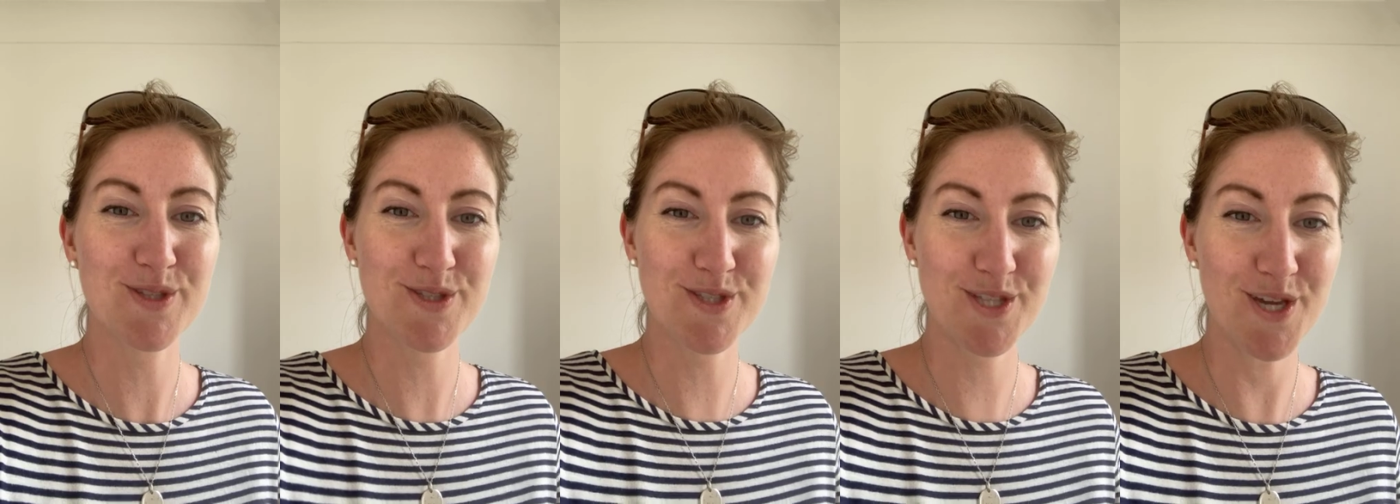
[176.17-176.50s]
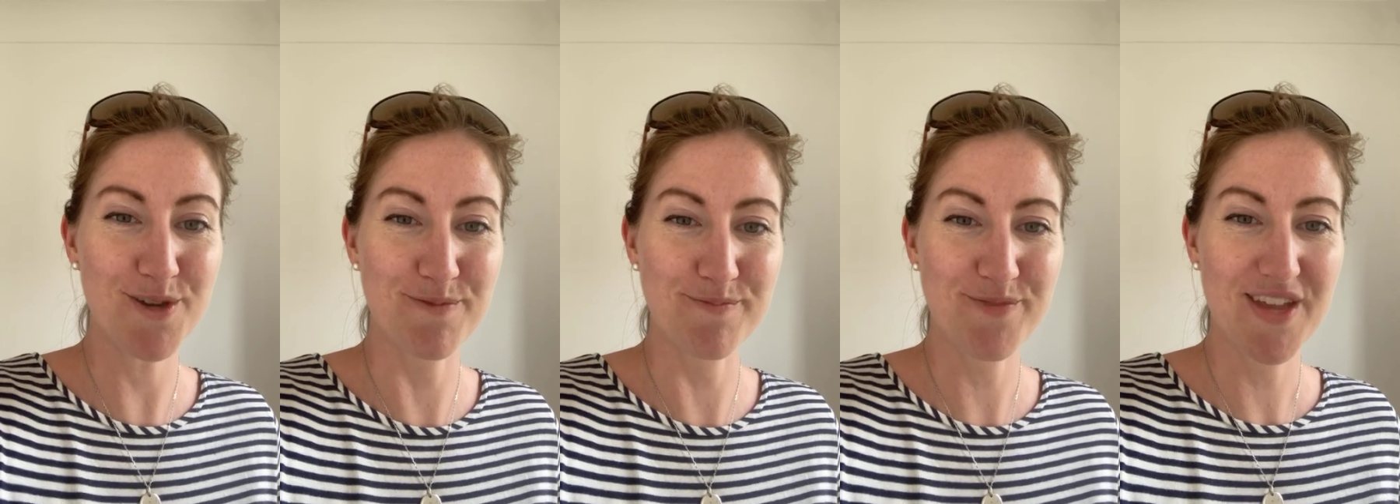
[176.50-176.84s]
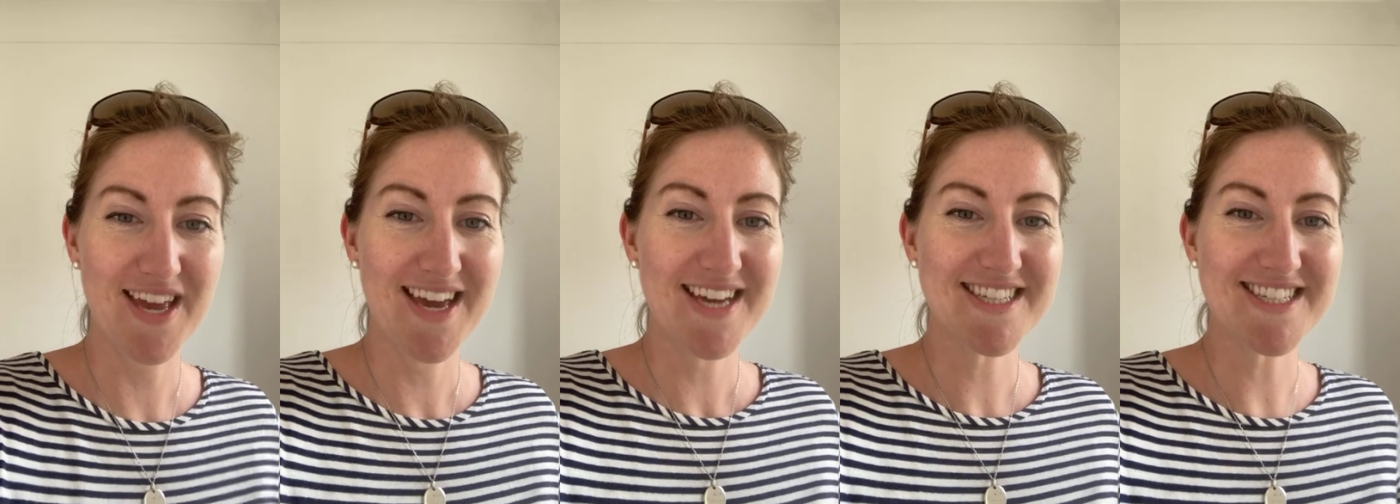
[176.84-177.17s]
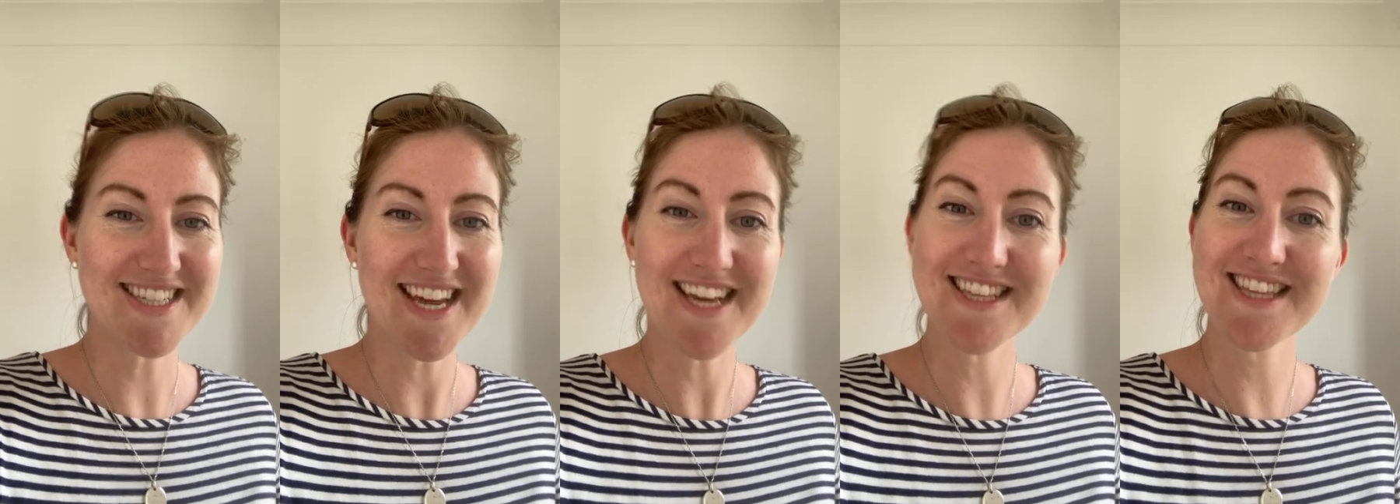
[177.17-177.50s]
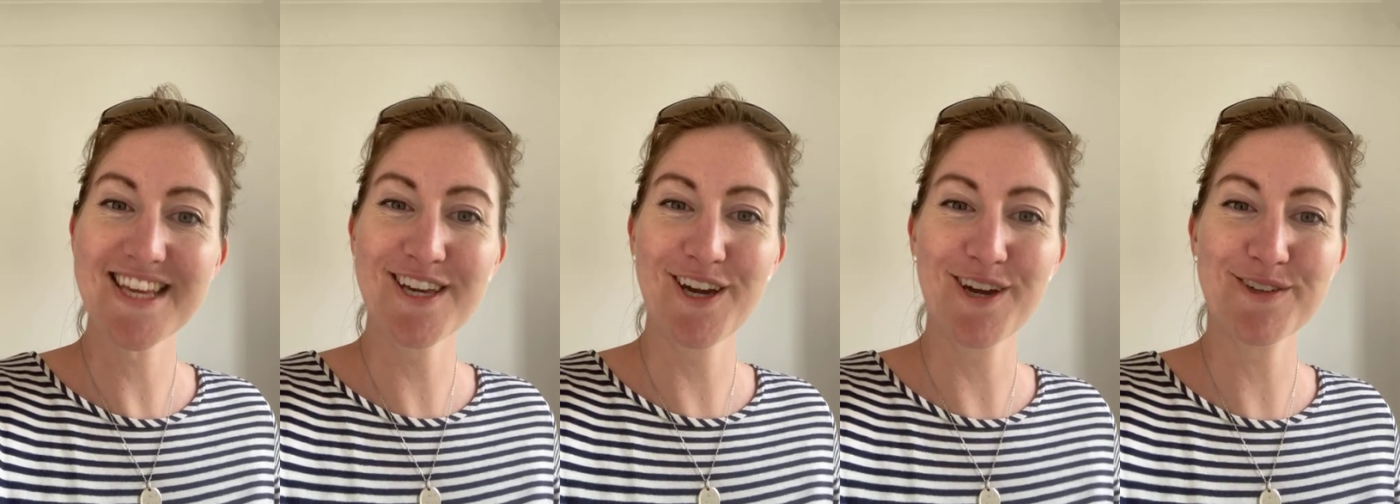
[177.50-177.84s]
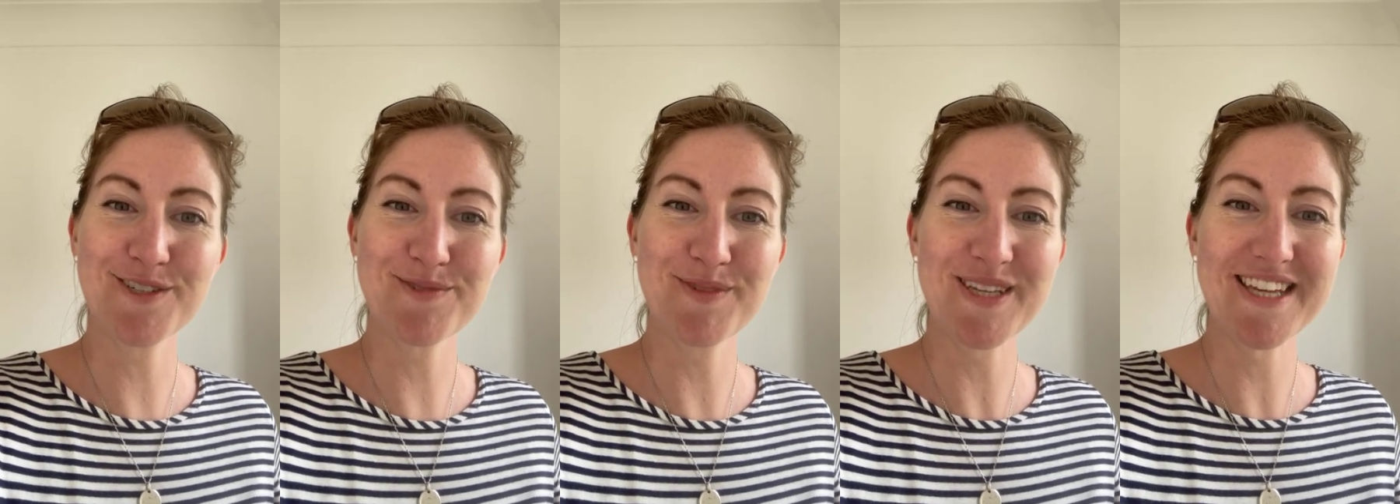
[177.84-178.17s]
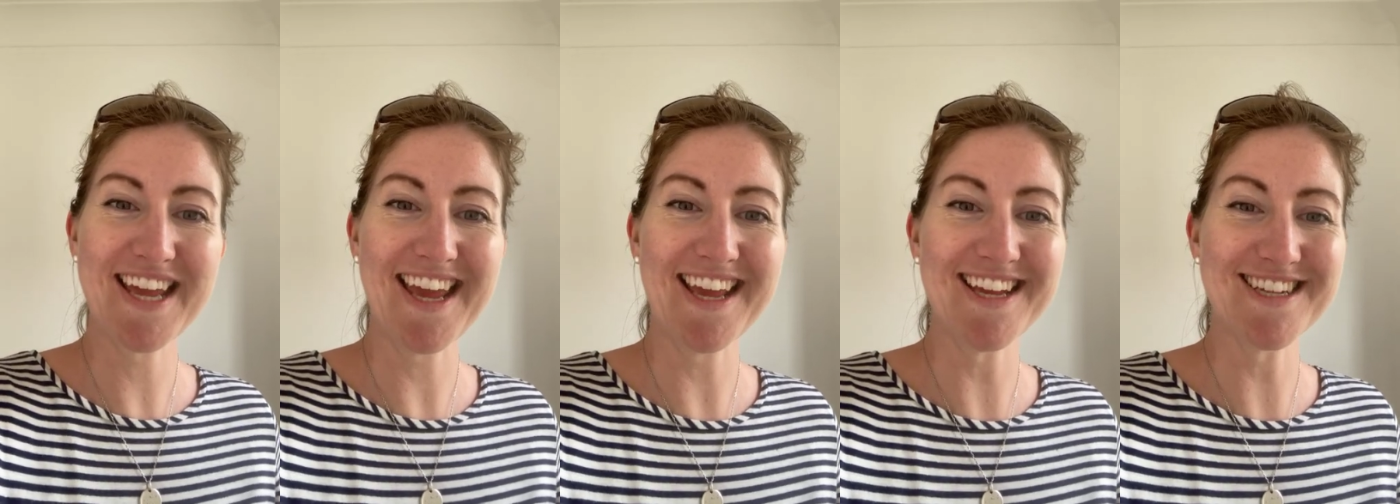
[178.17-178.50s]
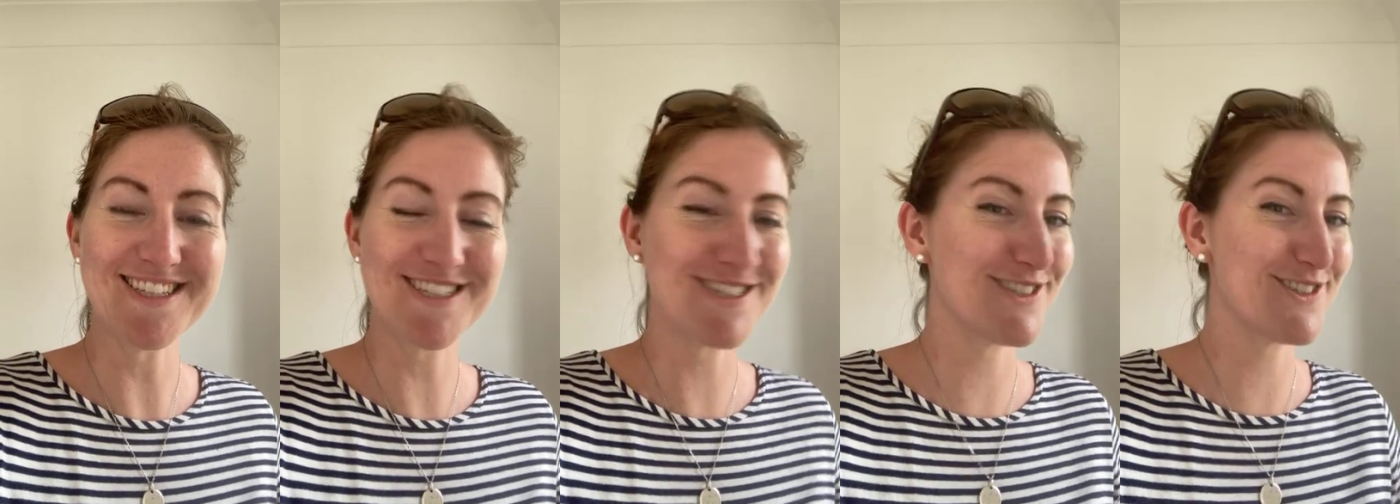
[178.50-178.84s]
So today's encouragement is